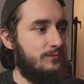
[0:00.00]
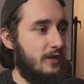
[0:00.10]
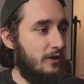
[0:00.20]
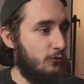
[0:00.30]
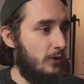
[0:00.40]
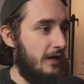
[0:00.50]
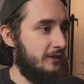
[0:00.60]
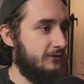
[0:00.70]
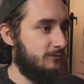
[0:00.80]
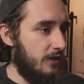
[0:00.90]

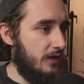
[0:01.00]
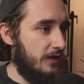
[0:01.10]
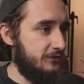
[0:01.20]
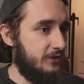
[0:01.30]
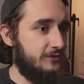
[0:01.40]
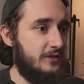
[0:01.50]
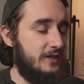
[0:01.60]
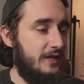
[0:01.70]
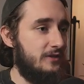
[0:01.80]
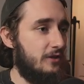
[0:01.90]
Otherwise, it's going to
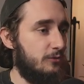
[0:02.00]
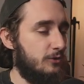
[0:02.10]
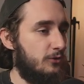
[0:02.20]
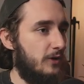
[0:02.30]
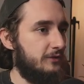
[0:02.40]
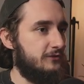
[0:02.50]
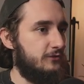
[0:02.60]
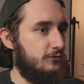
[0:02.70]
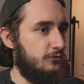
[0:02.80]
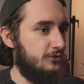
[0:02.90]
send another
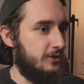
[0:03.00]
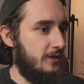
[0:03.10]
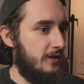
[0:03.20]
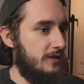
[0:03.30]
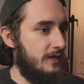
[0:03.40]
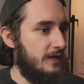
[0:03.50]
request to Jira.